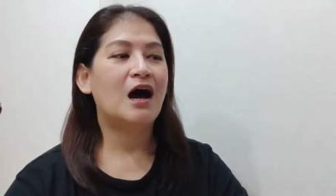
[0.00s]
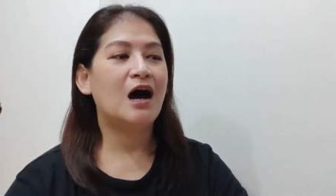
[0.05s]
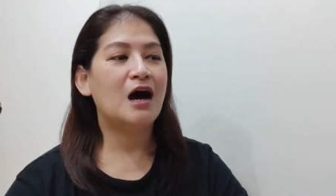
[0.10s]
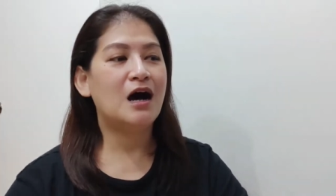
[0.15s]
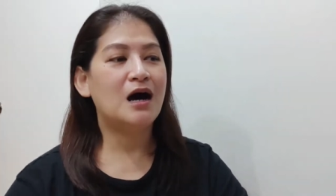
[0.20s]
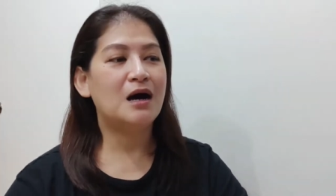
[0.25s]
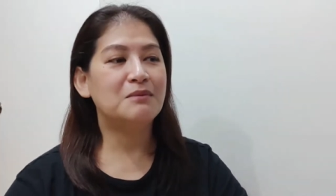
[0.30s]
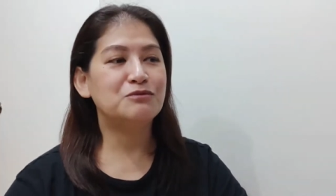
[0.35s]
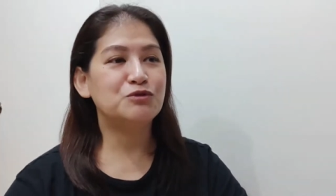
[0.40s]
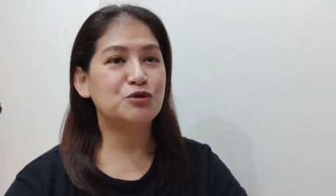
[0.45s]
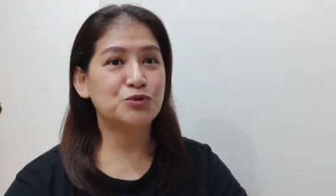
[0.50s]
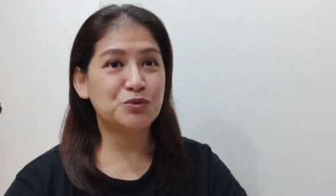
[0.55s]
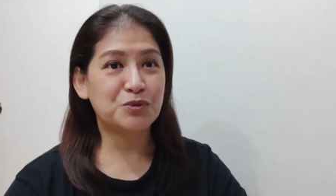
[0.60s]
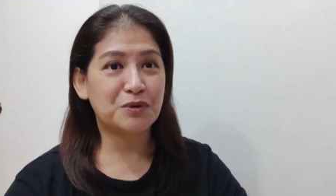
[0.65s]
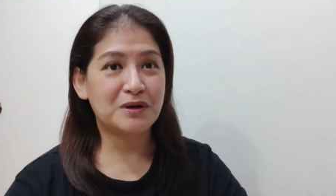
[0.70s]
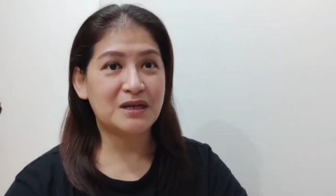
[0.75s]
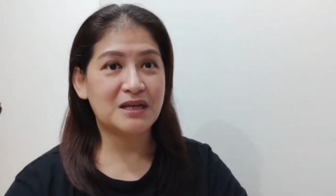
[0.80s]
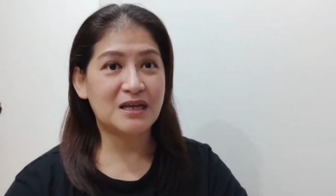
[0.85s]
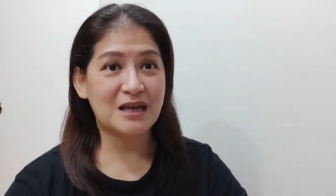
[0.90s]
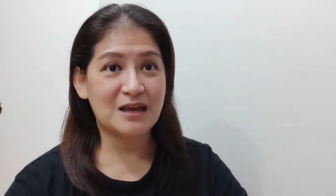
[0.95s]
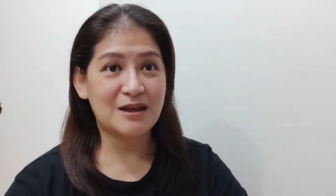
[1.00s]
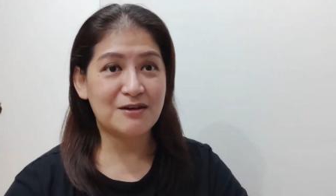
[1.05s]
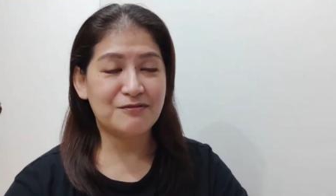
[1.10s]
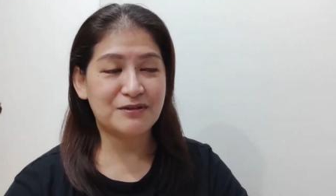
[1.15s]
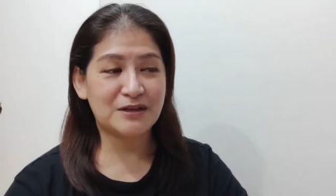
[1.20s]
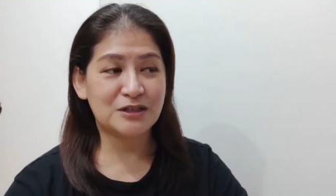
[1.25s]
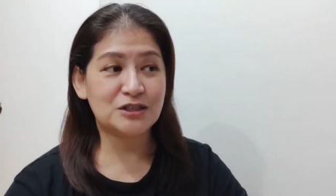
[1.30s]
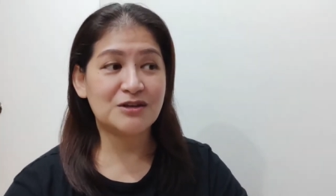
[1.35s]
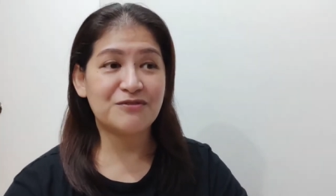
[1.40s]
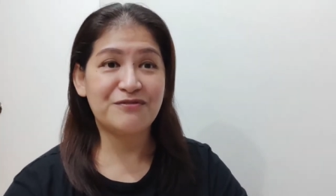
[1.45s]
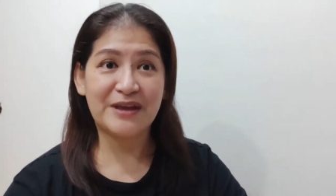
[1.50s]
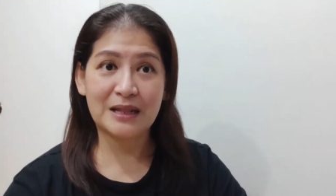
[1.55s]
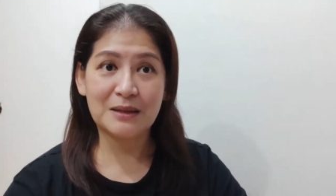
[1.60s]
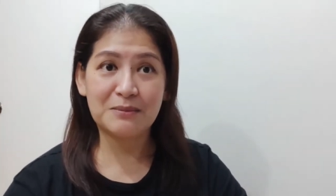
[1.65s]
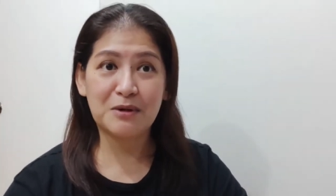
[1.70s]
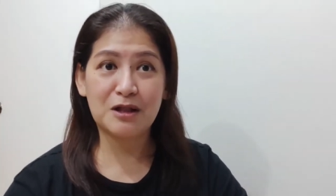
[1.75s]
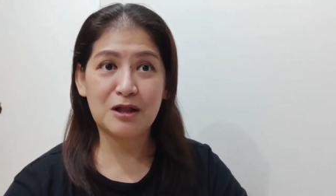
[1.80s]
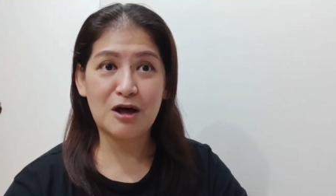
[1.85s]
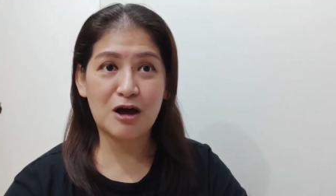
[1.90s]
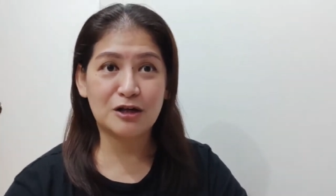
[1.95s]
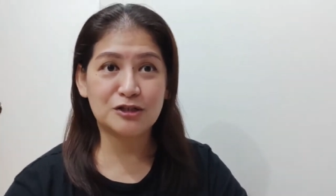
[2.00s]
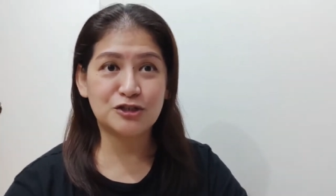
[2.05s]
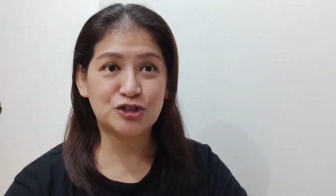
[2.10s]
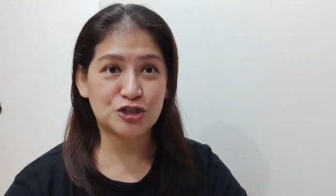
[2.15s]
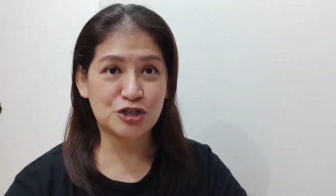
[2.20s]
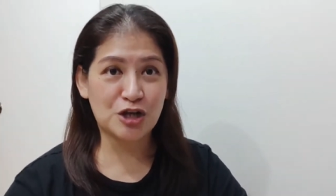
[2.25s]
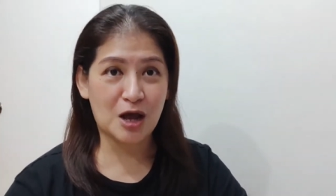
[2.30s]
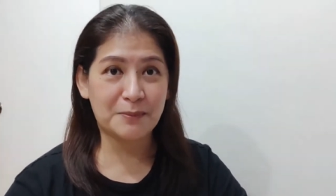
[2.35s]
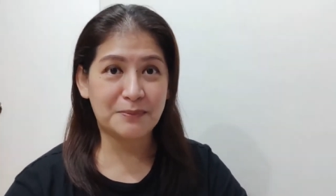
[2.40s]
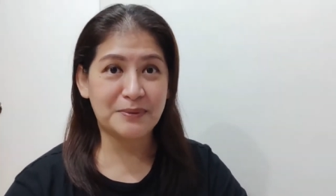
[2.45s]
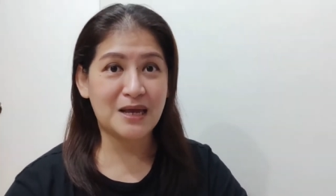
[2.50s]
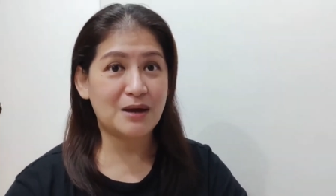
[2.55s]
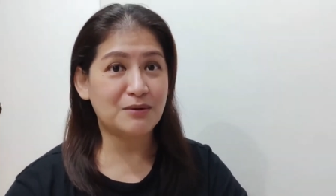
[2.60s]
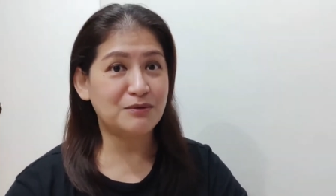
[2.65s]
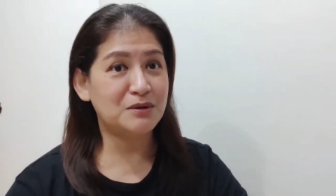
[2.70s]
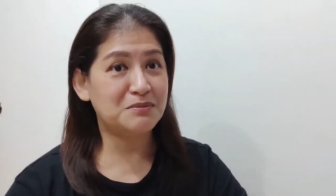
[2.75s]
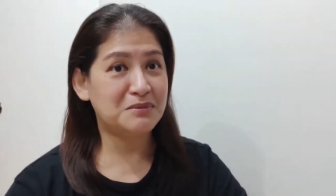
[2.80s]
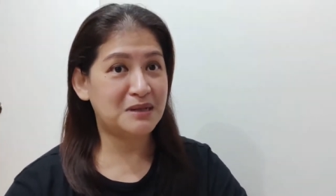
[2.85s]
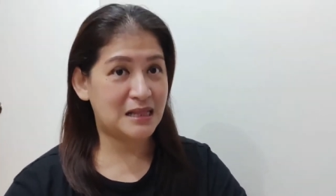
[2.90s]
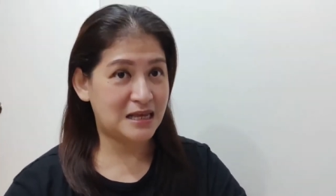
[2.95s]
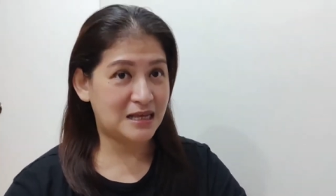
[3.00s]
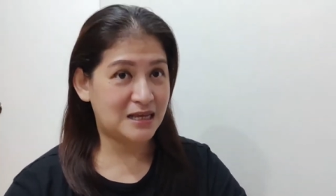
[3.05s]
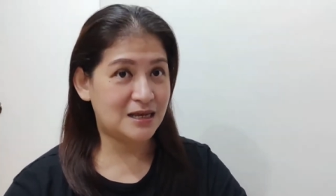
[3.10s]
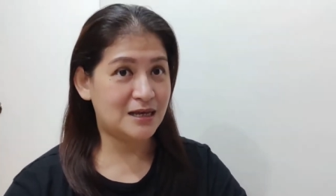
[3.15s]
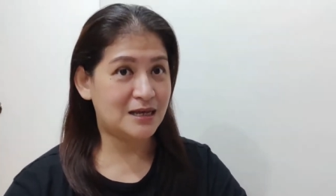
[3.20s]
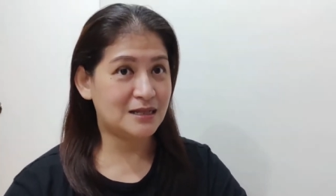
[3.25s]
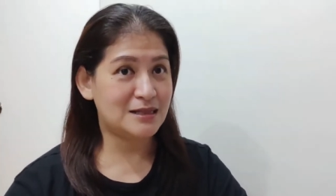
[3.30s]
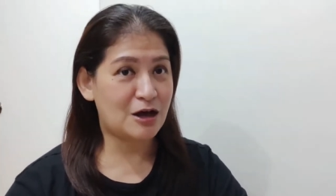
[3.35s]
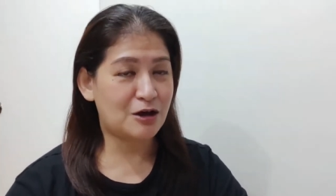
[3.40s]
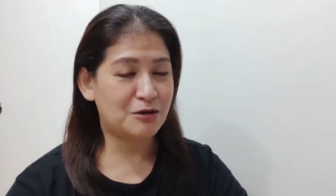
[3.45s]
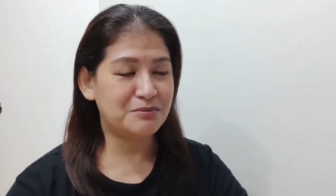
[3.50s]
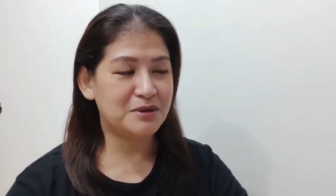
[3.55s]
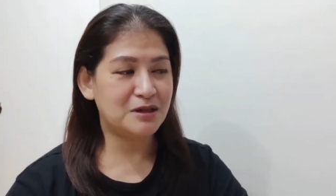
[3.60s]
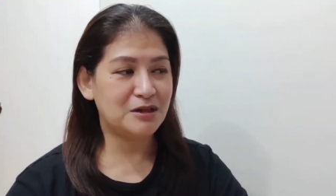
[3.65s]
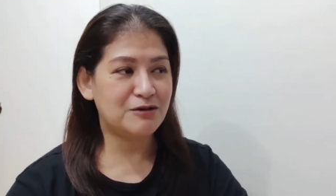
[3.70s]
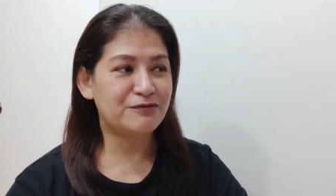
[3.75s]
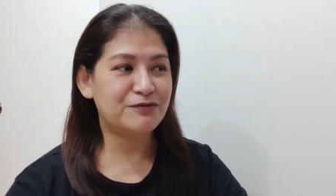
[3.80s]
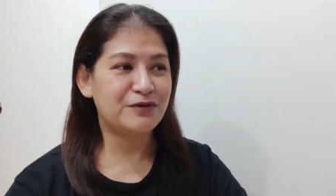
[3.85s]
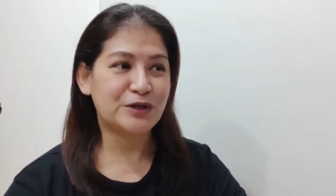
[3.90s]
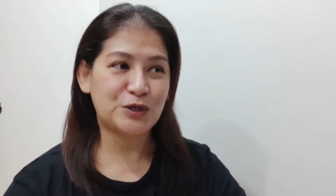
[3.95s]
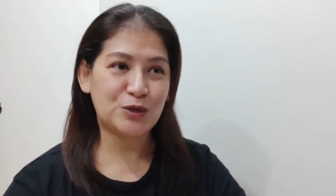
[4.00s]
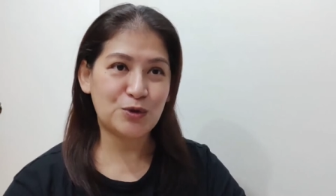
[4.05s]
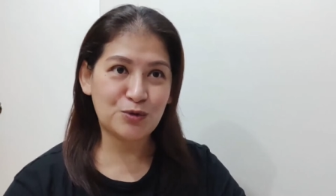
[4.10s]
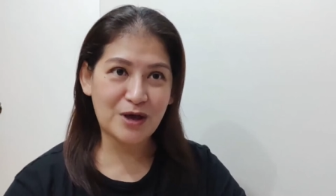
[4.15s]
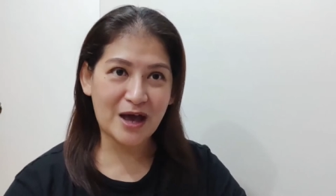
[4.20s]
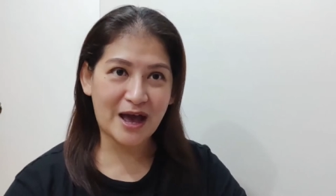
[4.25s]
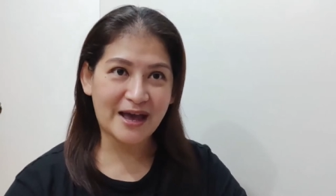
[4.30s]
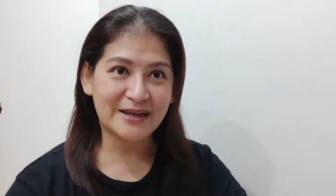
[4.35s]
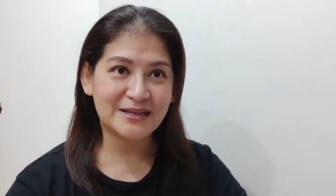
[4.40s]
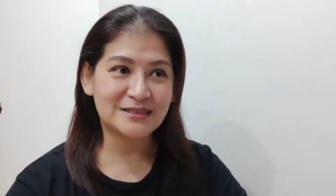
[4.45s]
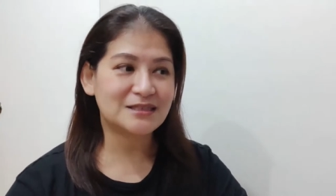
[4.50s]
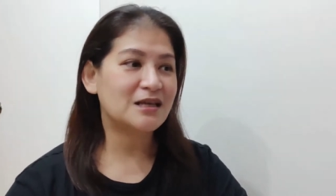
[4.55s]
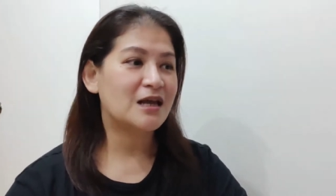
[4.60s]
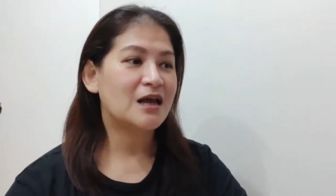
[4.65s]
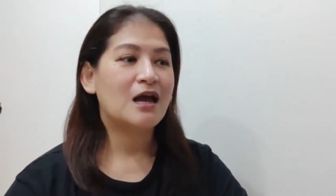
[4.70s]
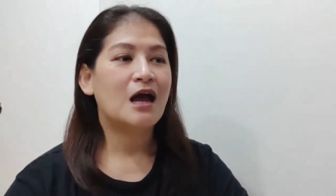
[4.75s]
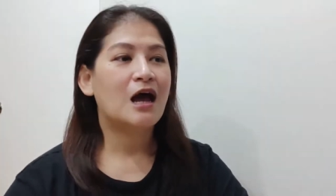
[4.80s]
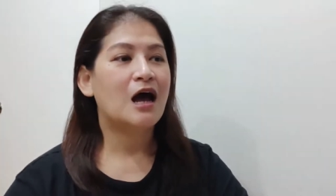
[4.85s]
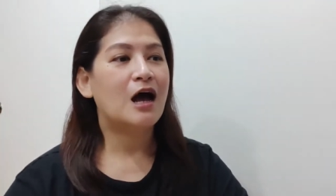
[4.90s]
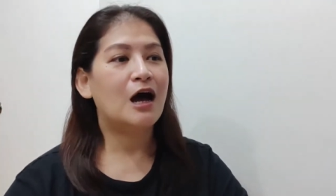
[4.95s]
Um, don't worry, if it's available on Shopee, I will be linking it down below for you guys.